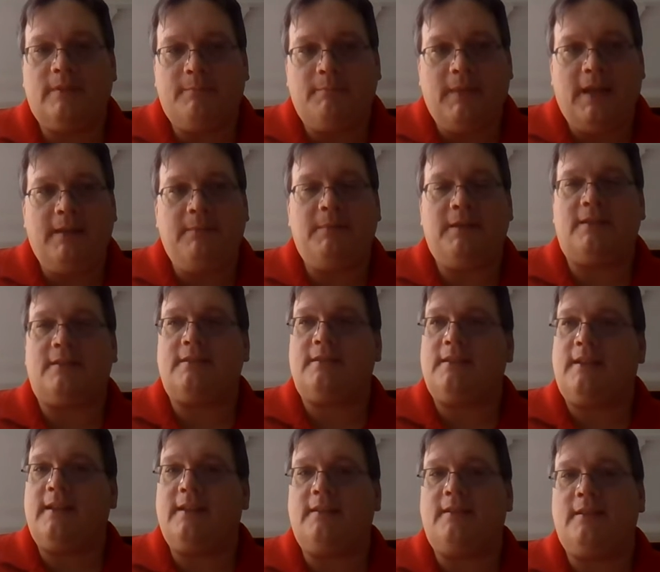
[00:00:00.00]
Maybe a
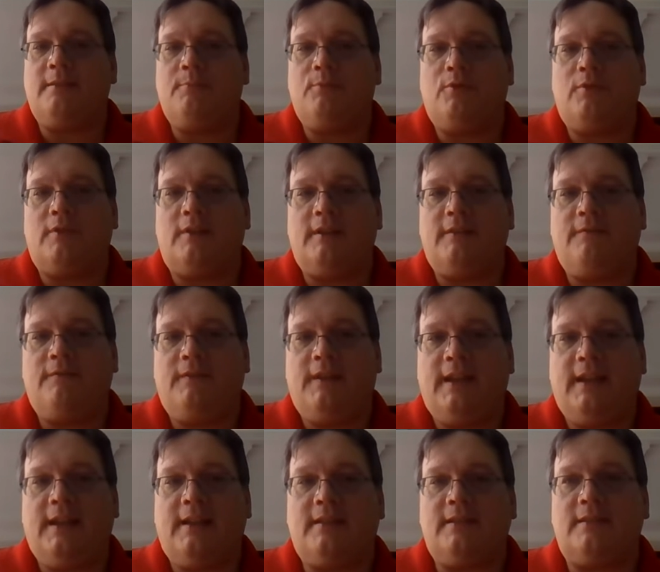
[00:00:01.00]
slightly more
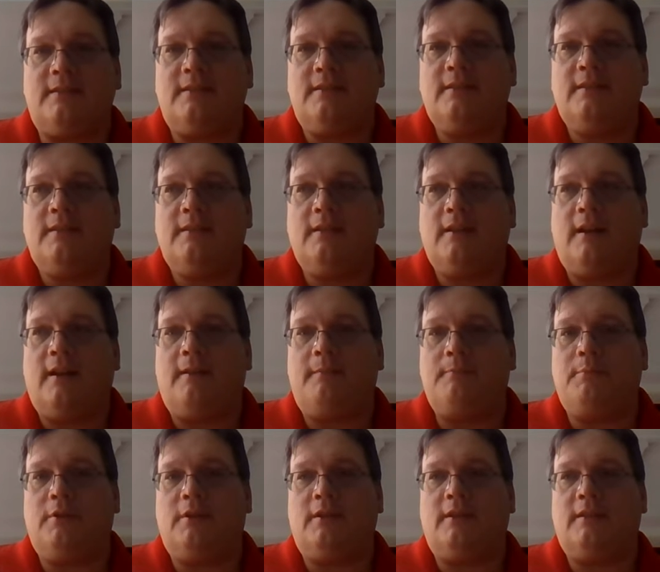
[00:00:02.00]
advanced
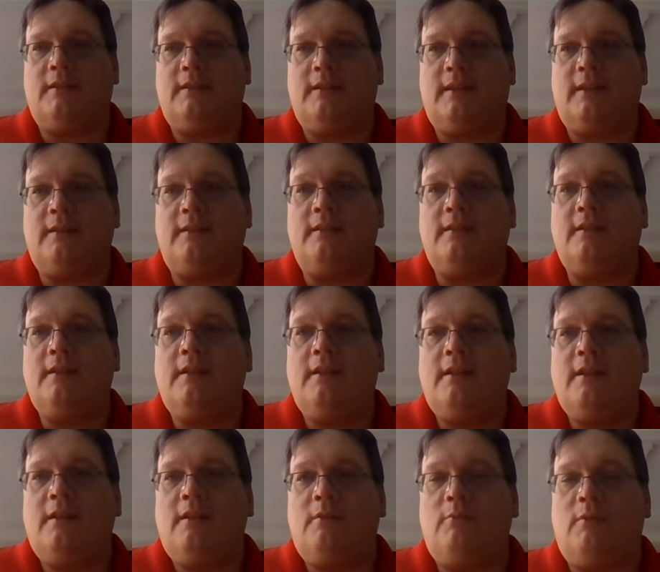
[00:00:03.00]
book than
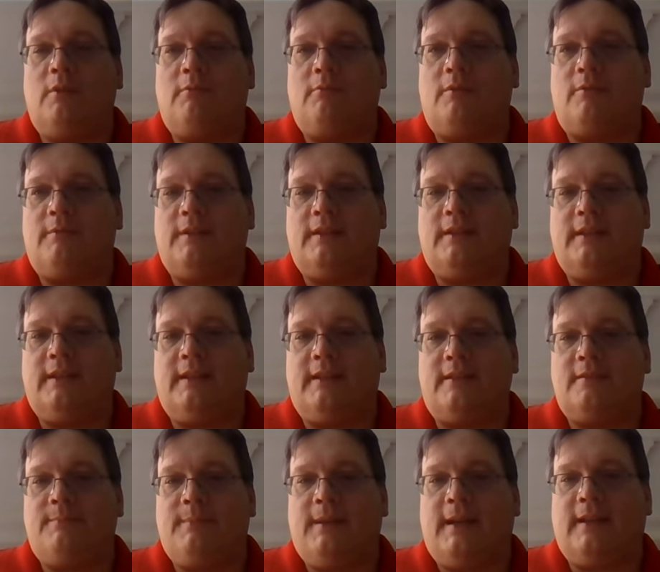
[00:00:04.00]
what we're really
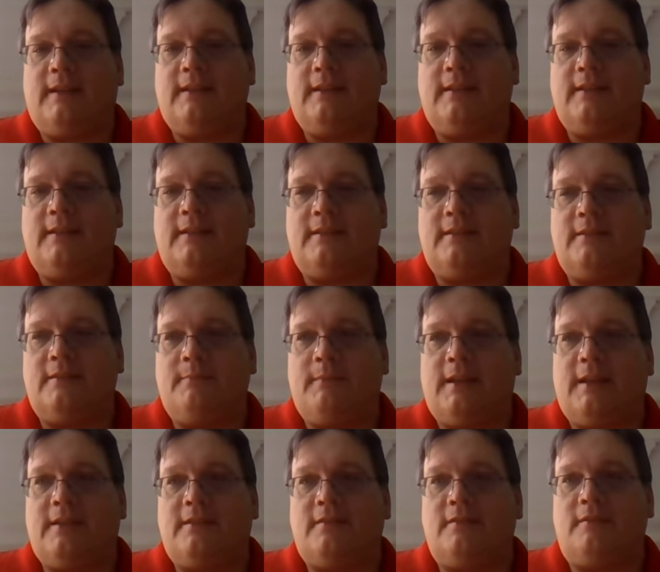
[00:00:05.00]
expecting this
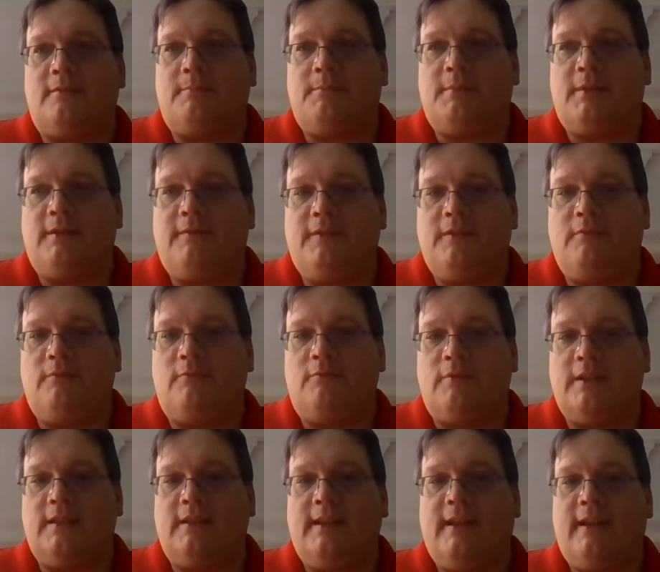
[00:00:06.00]
semester. But if you
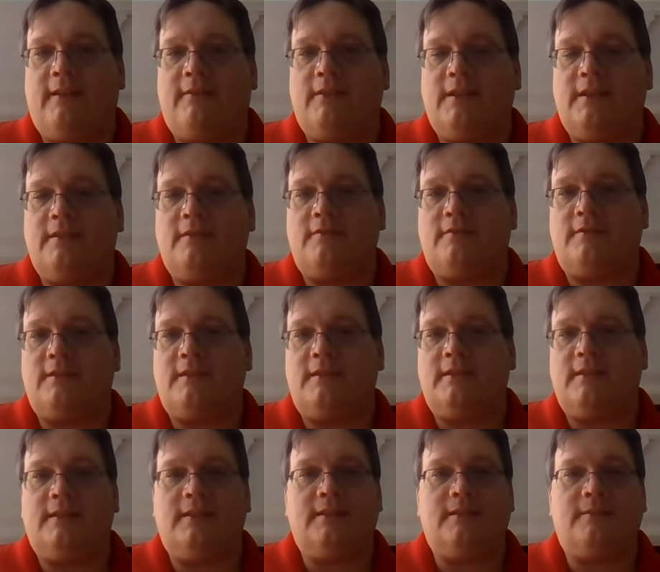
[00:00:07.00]
really have an
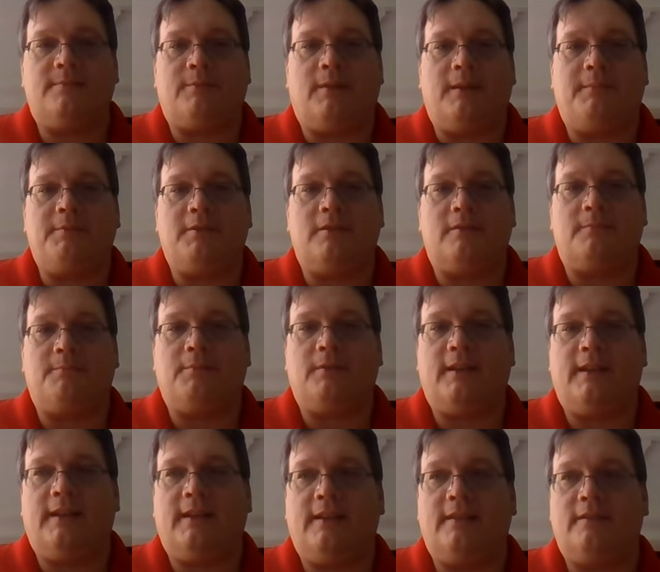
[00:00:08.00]
interest in this, perhaps you're
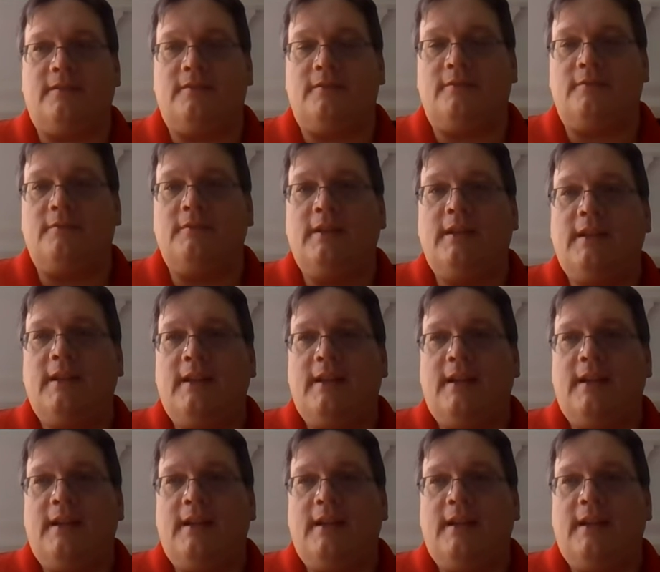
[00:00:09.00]
planning to